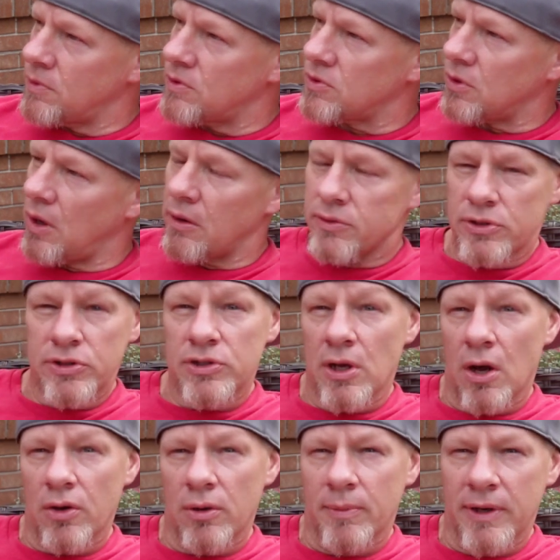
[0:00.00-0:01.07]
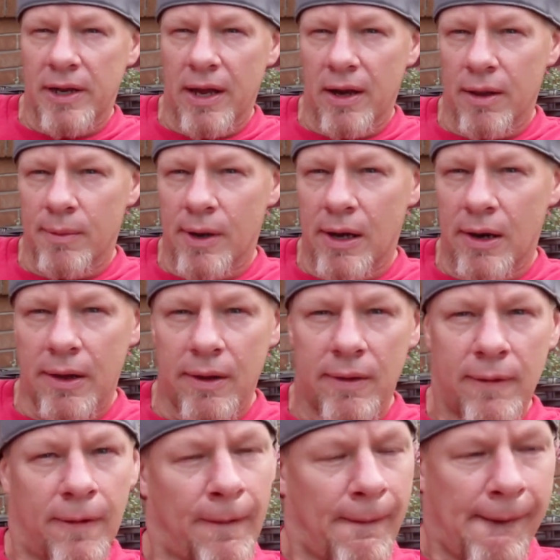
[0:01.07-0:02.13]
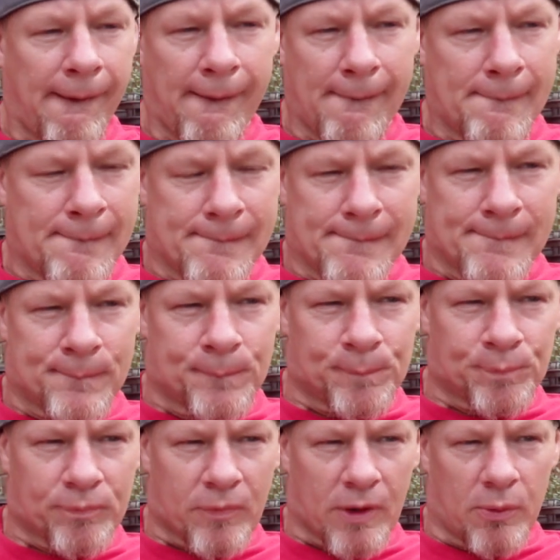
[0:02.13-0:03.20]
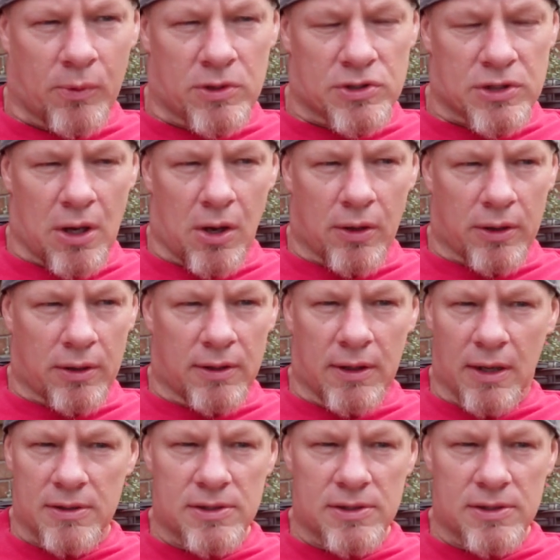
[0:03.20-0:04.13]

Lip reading: So I was just talking to my daddy about it, and we was talking, and I